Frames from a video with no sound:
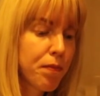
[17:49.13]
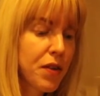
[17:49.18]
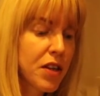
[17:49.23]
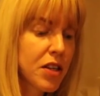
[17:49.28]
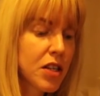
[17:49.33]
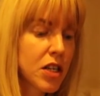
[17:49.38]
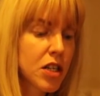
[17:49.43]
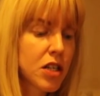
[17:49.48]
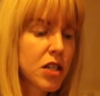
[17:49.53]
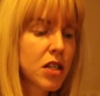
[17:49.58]

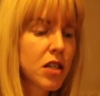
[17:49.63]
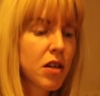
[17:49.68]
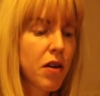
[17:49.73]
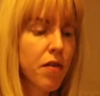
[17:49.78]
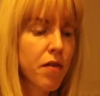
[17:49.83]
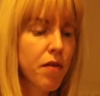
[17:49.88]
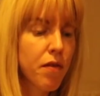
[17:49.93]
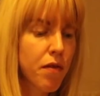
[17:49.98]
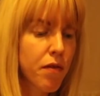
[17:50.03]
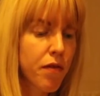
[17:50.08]
This
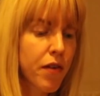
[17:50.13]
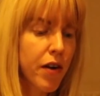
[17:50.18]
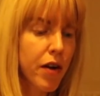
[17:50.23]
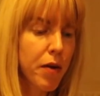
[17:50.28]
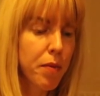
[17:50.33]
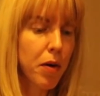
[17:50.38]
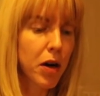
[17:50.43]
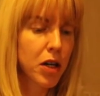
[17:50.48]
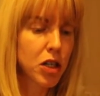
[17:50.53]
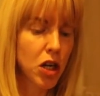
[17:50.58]
is
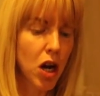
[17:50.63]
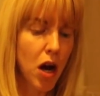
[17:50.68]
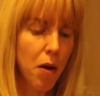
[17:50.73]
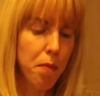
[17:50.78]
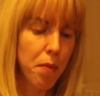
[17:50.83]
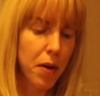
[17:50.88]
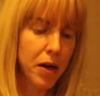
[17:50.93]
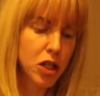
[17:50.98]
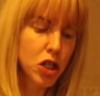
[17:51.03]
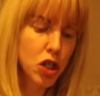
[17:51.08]
very much
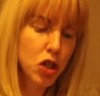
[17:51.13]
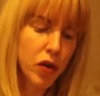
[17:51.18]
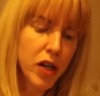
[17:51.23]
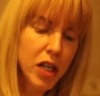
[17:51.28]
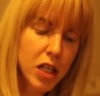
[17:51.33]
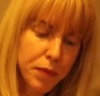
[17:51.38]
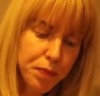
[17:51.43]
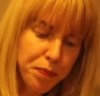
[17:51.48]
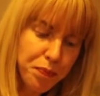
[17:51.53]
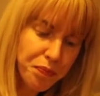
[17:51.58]
up my
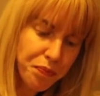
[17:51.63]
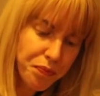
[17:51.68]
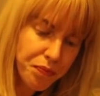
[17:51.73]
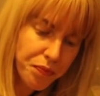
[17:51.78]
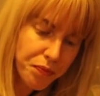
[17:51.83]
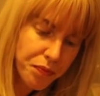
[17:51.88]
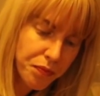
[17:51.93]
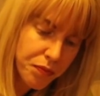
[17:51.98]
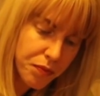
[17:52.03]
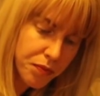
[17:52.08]
street.
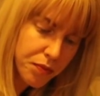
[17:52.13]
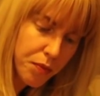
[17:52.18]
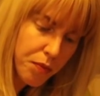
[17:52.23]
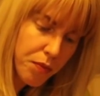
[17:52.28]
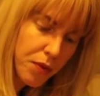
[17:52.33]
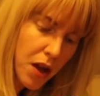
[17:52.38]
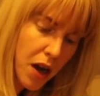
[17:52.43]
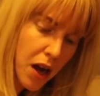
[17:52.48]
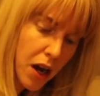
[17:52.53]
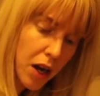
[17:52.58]

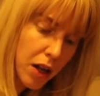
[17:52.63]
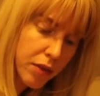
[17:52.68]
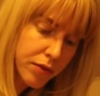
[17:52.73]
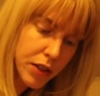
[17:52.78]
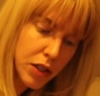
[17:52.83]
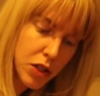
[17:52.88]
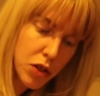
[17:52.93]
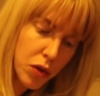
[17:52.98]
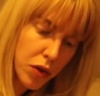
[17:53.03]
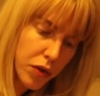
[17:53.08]
I
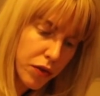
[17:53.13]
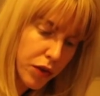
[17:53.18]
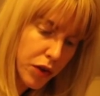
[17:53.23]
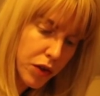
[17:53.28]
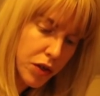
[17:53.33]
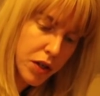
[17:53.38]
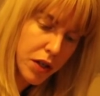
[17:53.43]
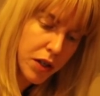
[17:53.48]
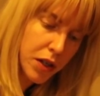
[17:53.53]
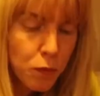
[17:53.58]
love this sort of
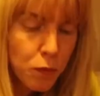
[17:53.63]
food.